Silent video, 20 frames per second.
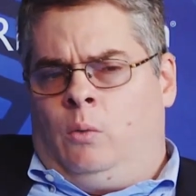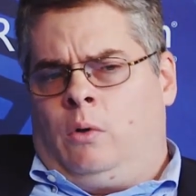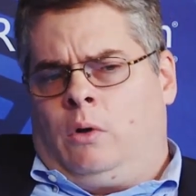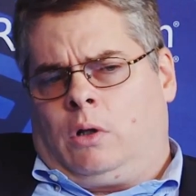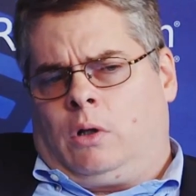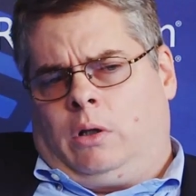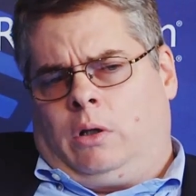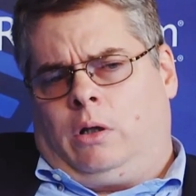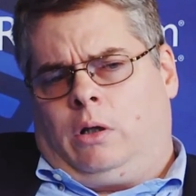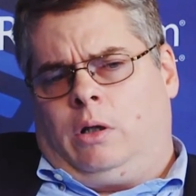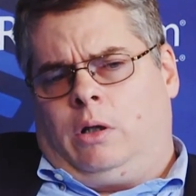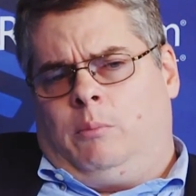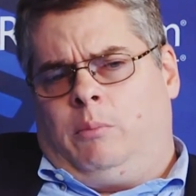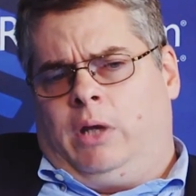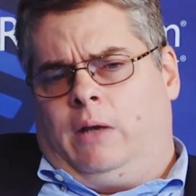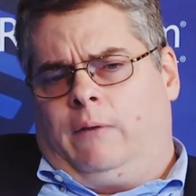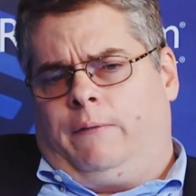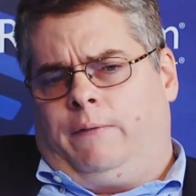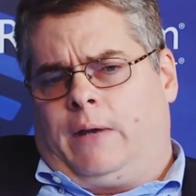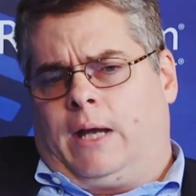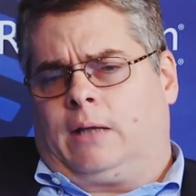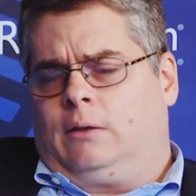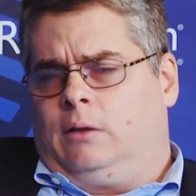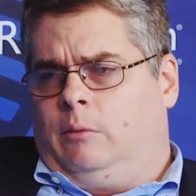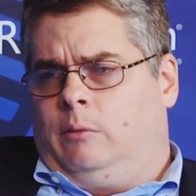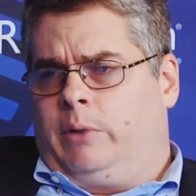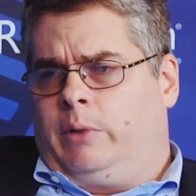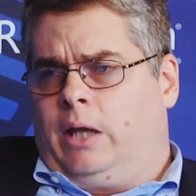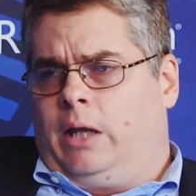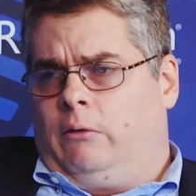will clearly be
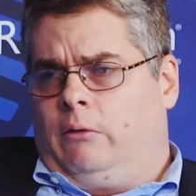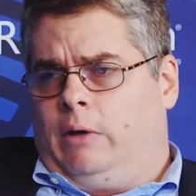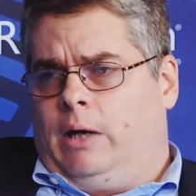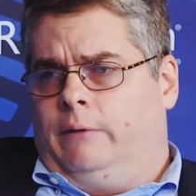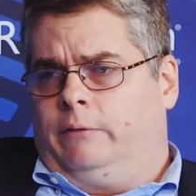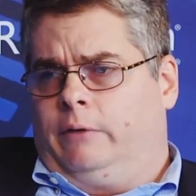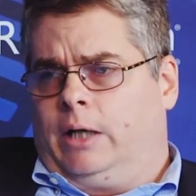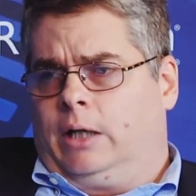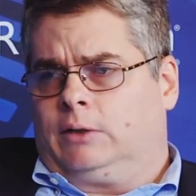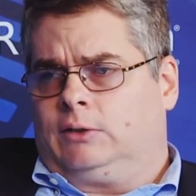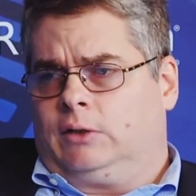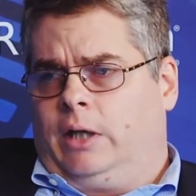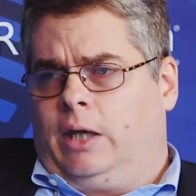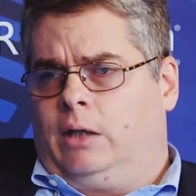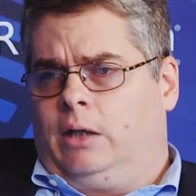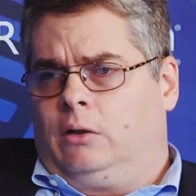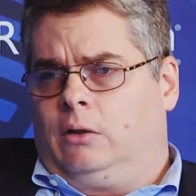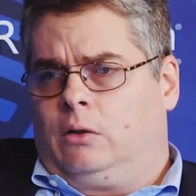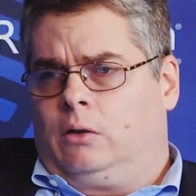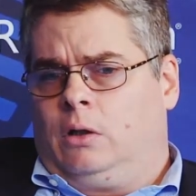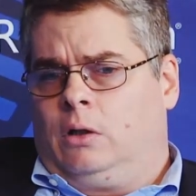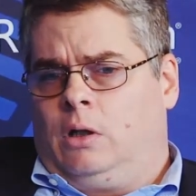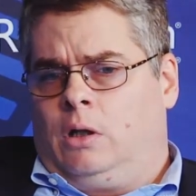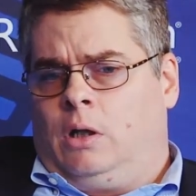affected by the RevRec standard.